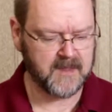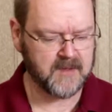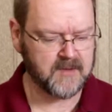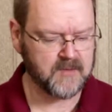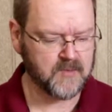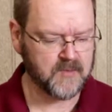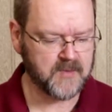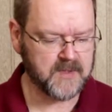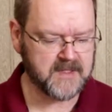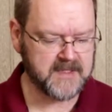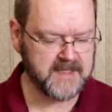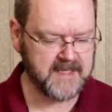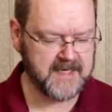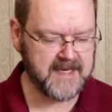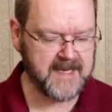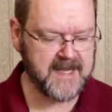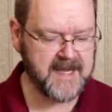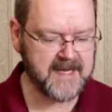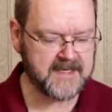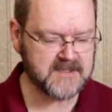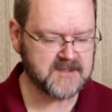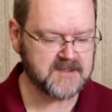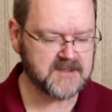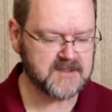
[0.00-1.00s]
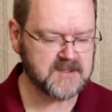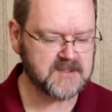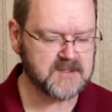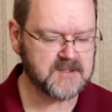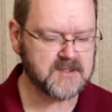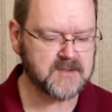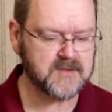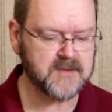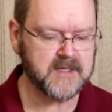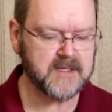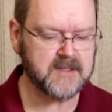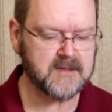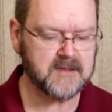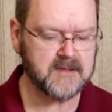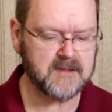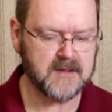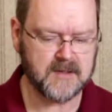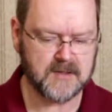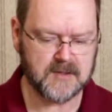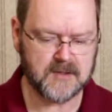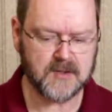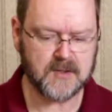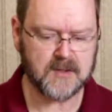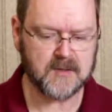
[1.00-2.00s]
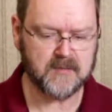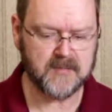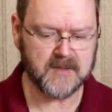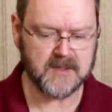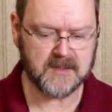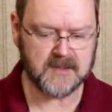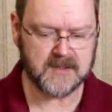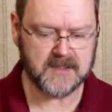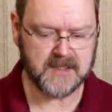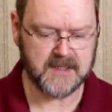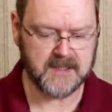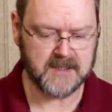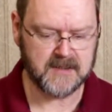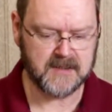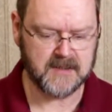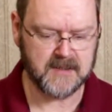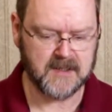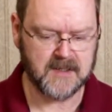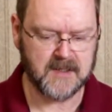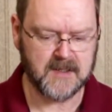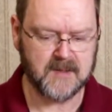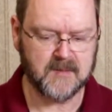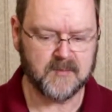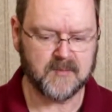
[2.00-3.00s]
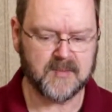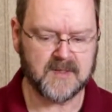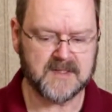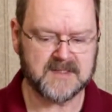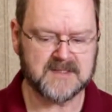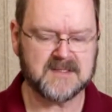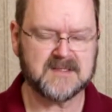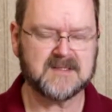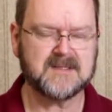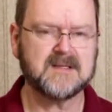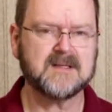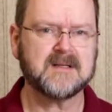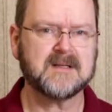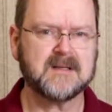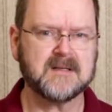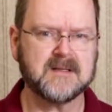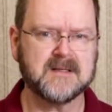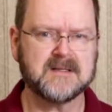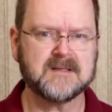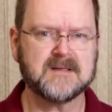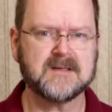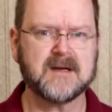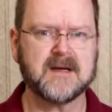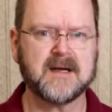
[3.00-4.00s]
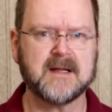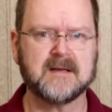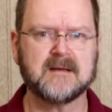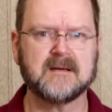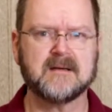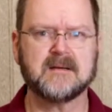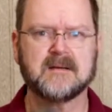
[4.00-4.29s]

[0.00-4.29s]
Really, it has the strength and the durability, but still, it's not